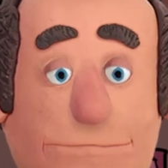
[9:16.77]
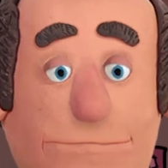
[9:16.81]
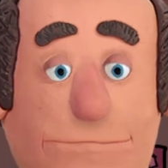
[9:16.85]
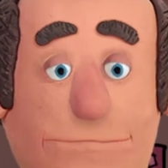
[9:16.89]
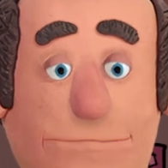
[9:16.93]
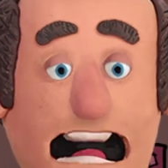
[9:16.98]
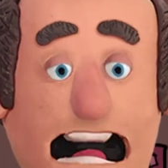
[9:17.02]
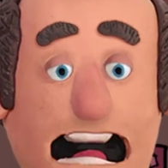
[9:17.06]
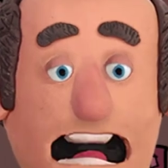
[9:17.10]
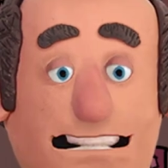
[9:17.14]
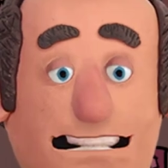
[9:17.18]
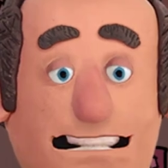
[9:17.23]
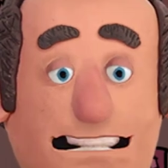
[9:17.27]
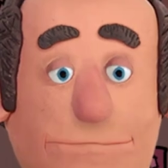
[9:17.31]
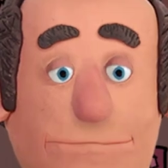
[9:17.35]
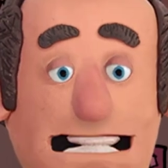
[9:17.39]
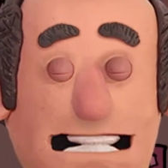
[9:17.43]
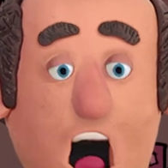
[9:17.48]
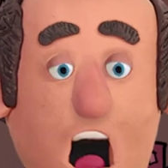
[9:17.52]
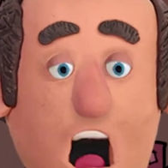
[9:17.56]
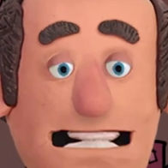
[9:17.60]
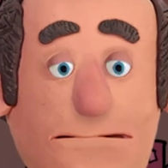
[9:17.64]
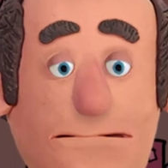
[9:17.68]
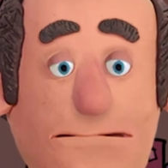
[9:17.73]
That's
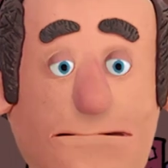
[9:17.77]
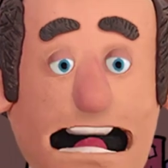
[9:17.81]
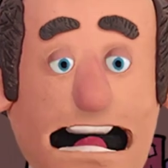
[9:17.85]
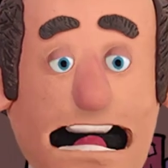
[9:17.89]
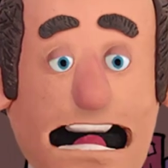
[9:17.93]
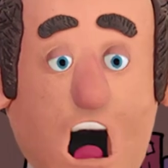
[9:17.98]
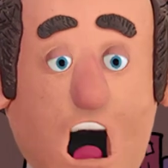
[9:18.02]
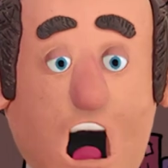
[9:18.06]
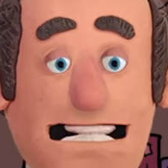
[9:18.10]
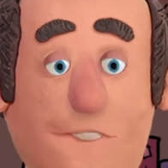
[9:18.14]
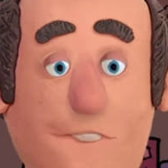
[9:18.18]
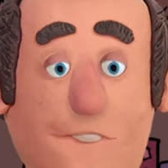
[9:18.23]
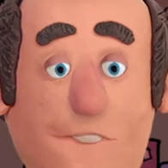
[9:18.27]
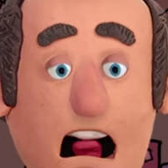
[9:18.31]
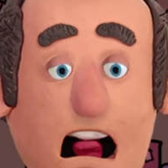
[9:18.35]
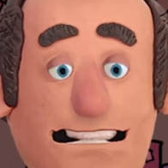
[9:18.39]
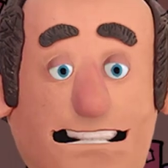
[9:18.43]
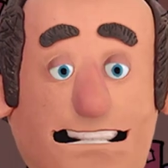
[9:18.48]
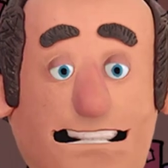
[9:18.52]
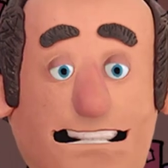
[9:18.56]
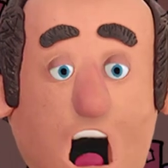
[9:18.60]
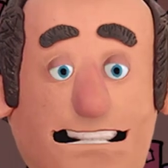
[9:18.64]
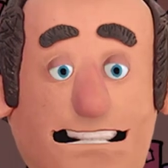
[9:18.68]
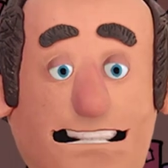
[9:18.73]
not a meaningful
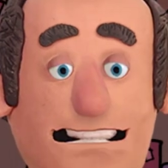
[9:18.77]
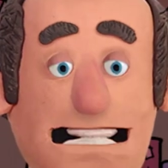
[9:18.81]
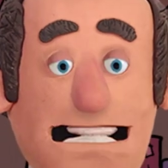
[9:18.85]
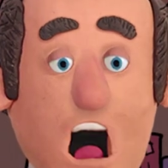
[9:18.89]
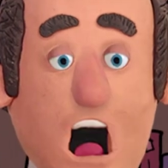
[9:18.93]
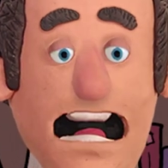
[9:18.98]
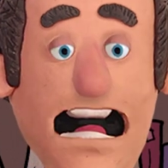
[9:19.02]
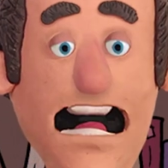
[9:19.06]
question